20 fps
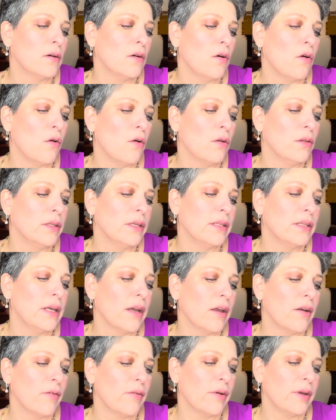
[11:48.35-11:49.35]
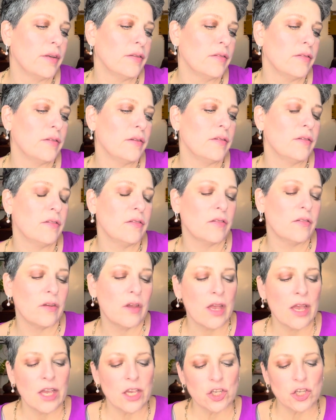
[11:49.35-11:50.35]
hold the decorates. This is,
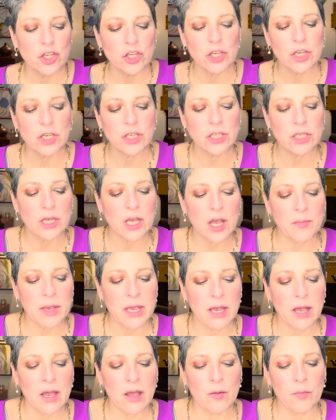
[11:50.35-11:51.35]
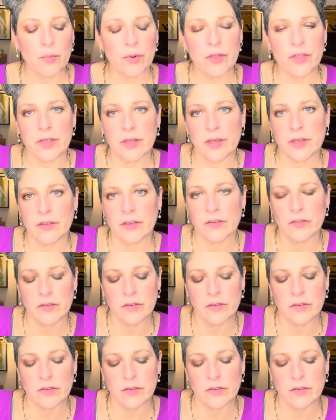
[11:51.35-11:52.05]
she's coming up with this.